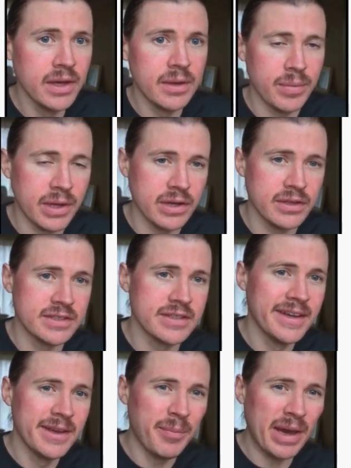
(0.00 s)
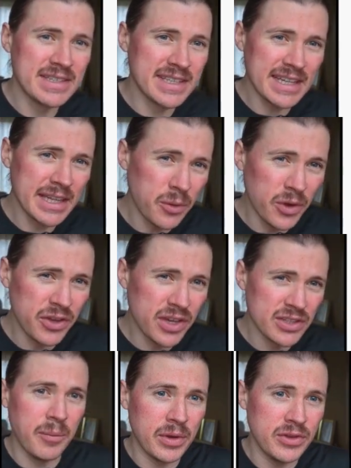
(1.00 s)
because basically what you
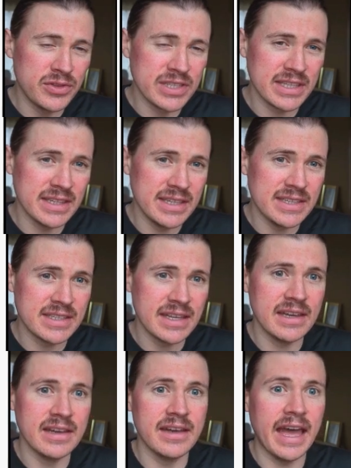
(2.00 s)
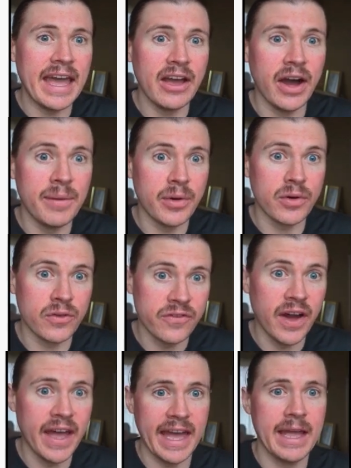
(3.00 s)
can do when using these AI models
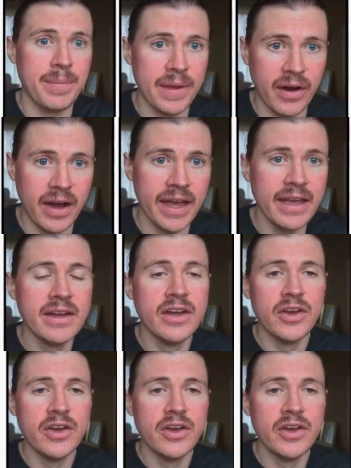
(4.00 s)
via API,